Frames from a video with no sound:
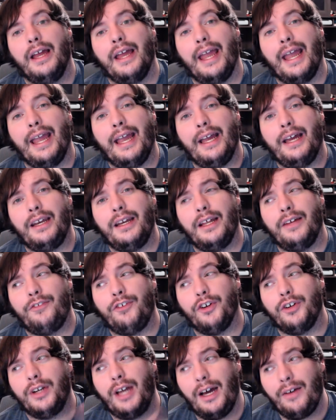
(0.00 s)
And if
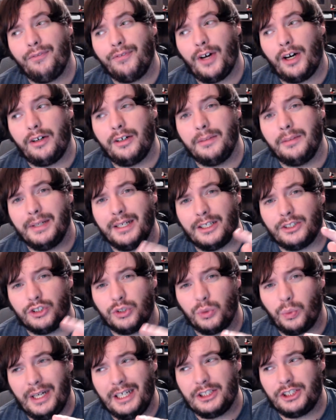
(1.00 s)
you're not following me on
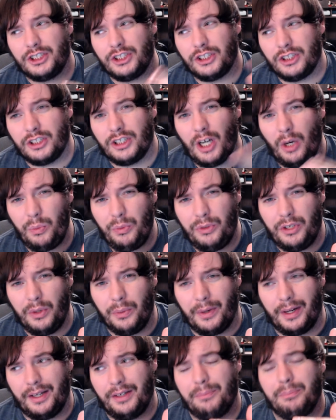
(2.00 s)
Twitch, go
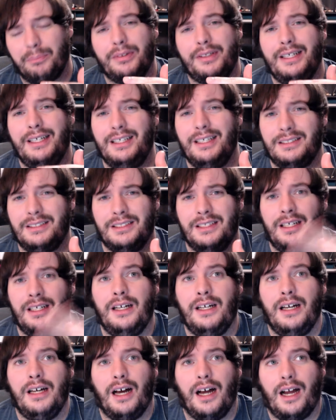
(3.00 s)
do it, please.
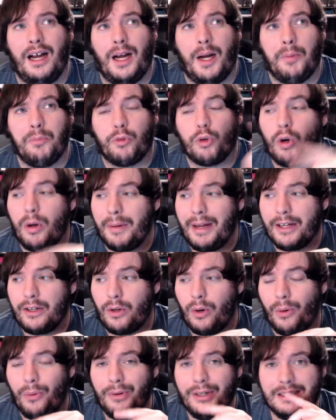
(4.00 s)
Um, my
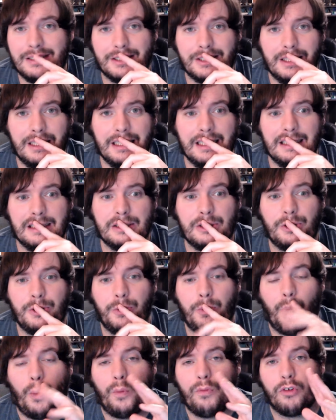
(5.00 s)
goal is to get
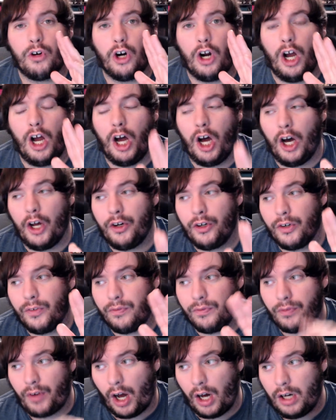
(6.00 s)
to over 100
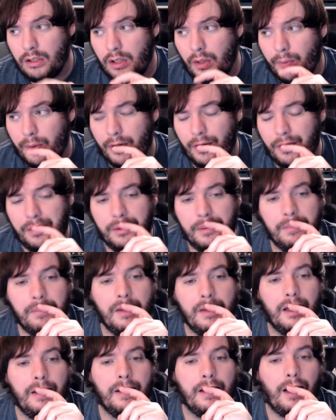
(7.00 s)
followers.
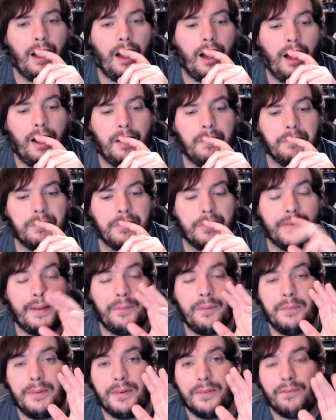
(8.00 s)
Um, so that
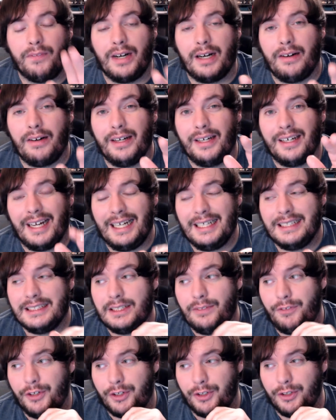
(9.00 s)
would be very nice
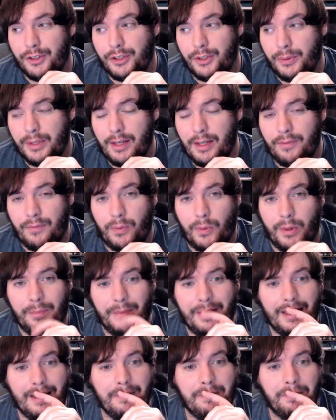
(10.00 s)
if you could do that for
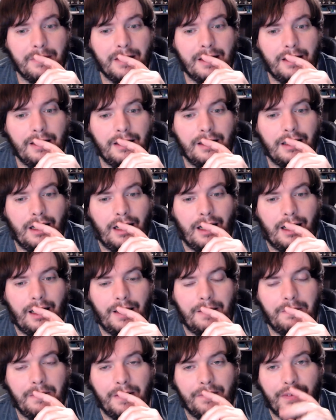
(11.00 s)
me.
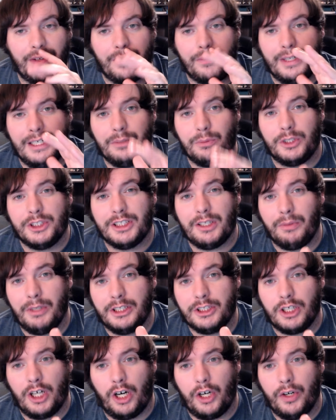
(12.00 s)
Um, if I reach once I
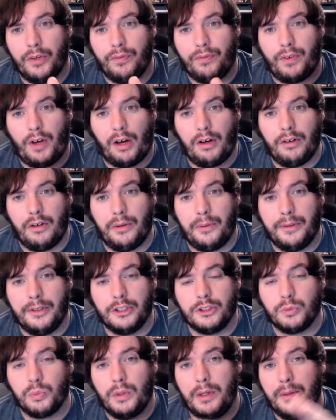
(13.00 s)
reach 100
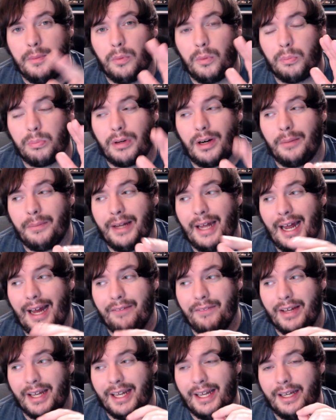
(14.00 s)
followers, we will probably
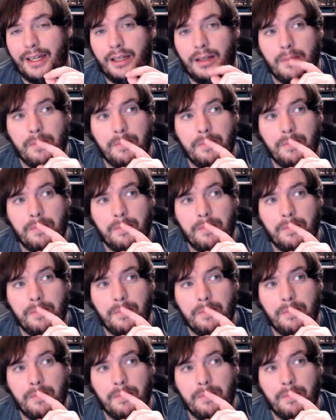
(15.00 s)
have a.